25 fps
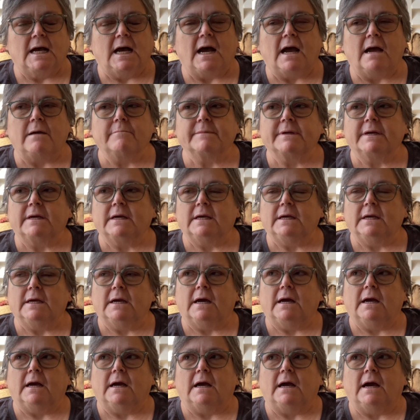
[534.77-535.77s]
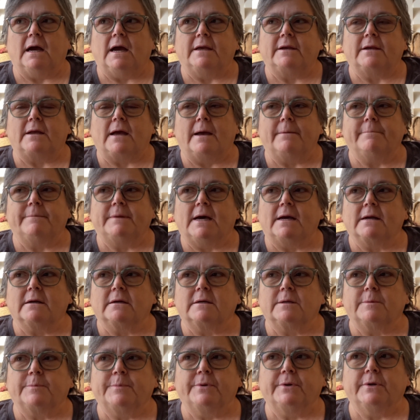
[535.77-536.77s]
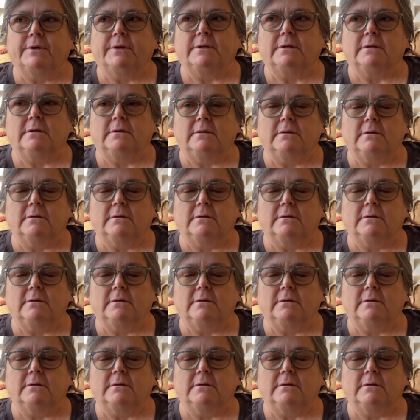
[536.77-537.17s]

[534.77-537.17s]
I'm I, I'm not going to put